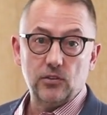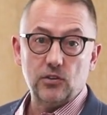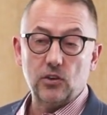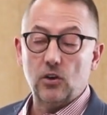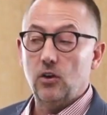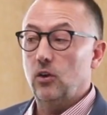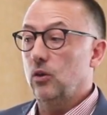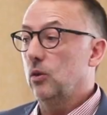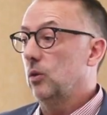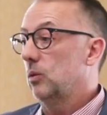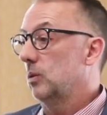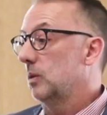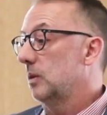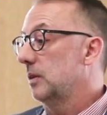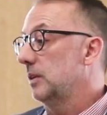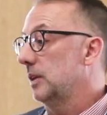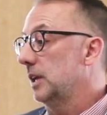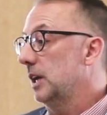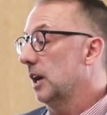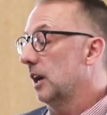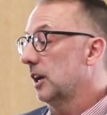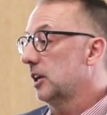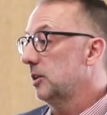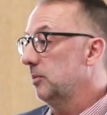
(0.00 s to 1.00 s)
So
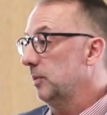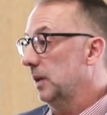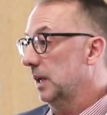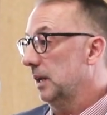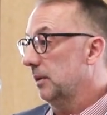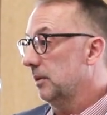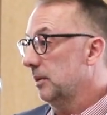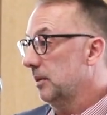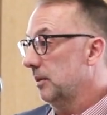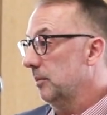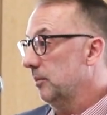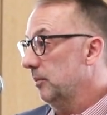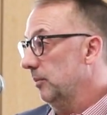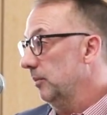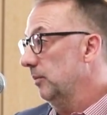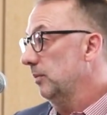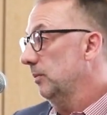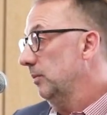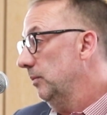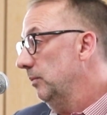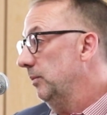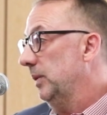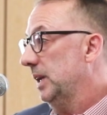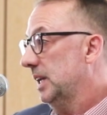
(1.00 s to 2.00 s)
the argument
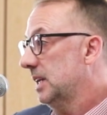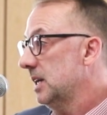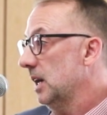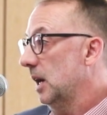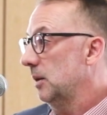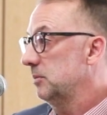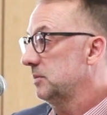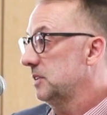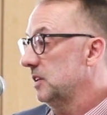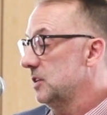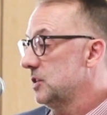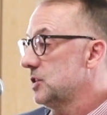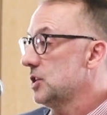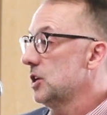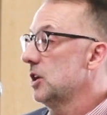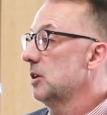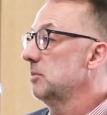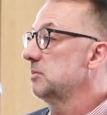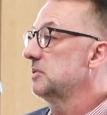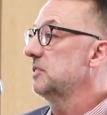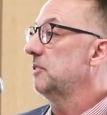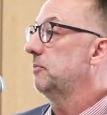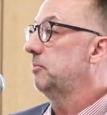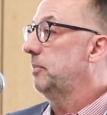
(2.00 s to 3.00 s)
becomes in
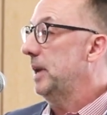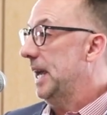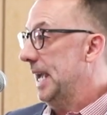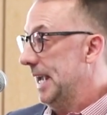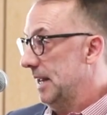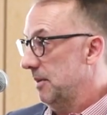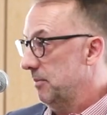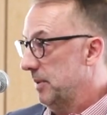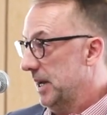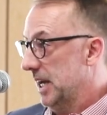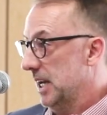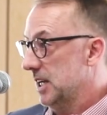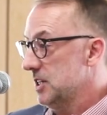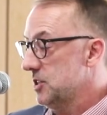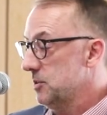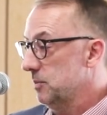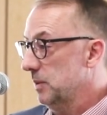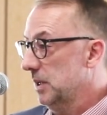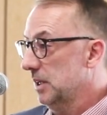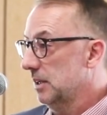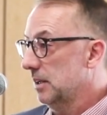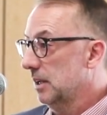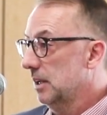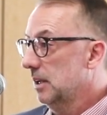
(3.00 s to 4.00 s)
terms of pain
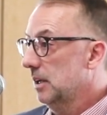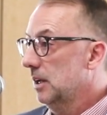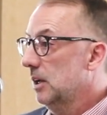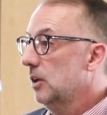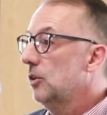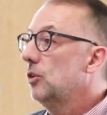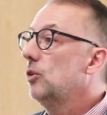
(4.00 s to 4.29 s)
management,